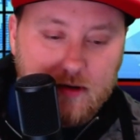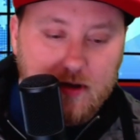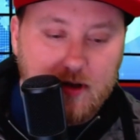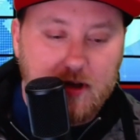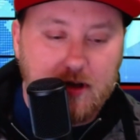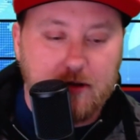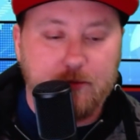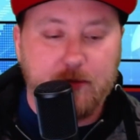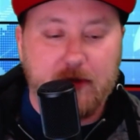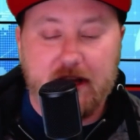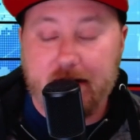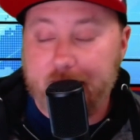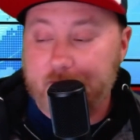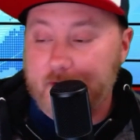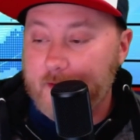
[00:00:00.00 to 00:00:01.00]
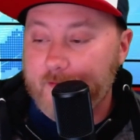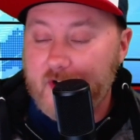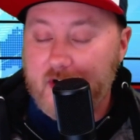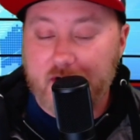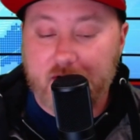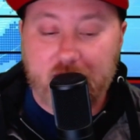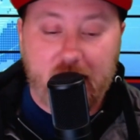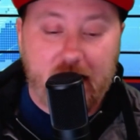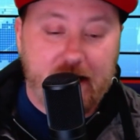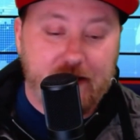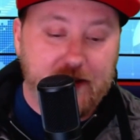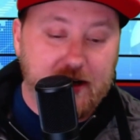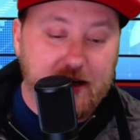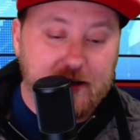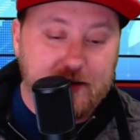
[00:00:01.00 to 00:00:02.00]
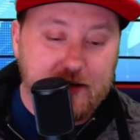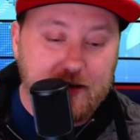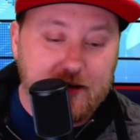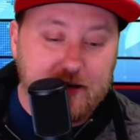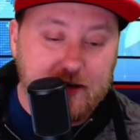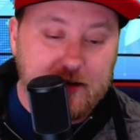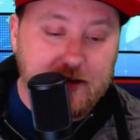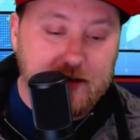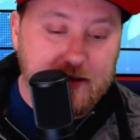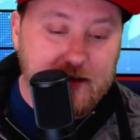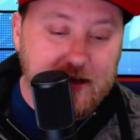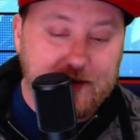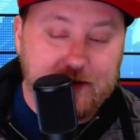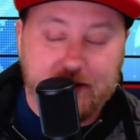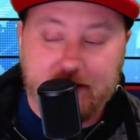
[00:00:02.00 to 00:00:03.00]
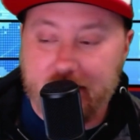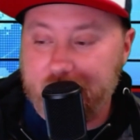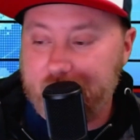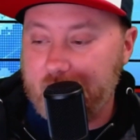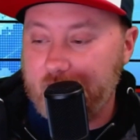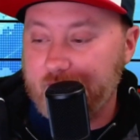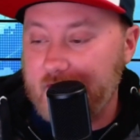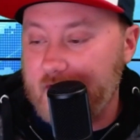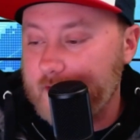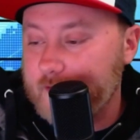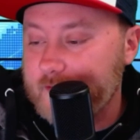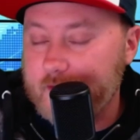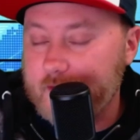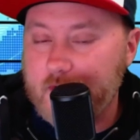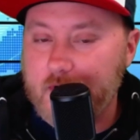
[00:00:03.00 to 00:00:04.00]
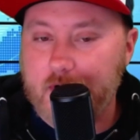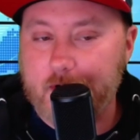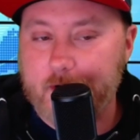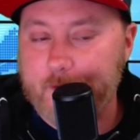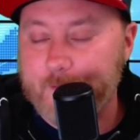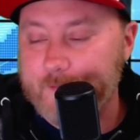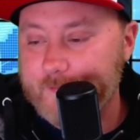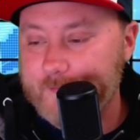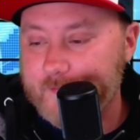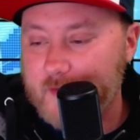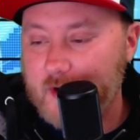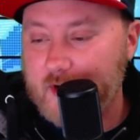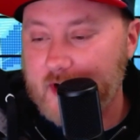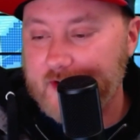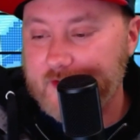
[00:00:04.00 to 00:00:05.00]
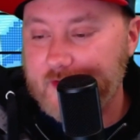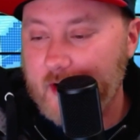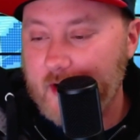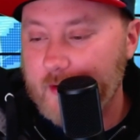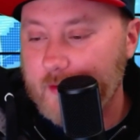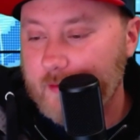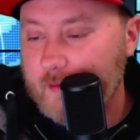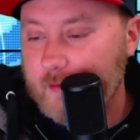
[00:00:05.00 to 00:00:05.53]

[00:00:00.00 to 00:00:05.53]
oh man, I'm very glad that I turned the song down. Okay, so